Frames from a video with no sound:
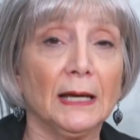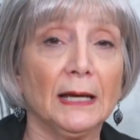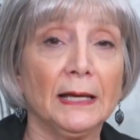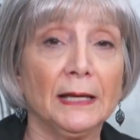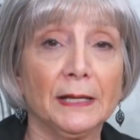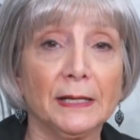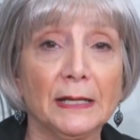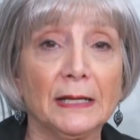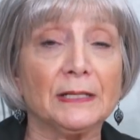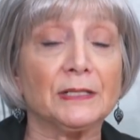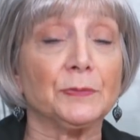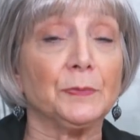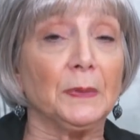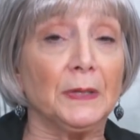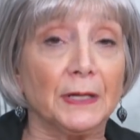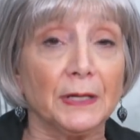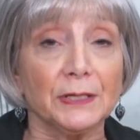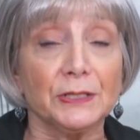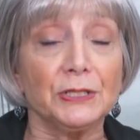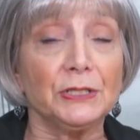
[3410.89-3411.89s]
And it's
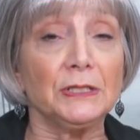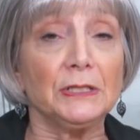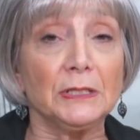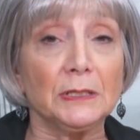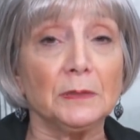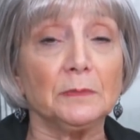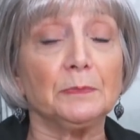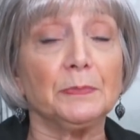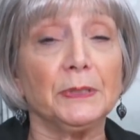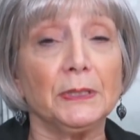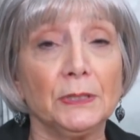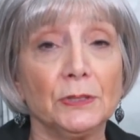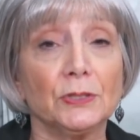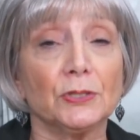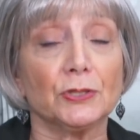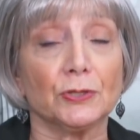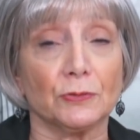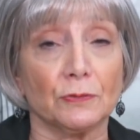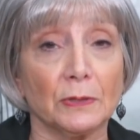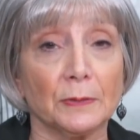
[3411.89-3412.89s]
because she didn't pin
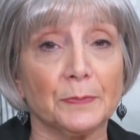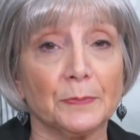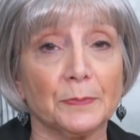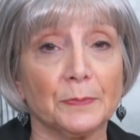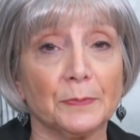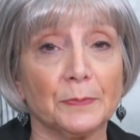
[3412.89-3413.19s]
the strip.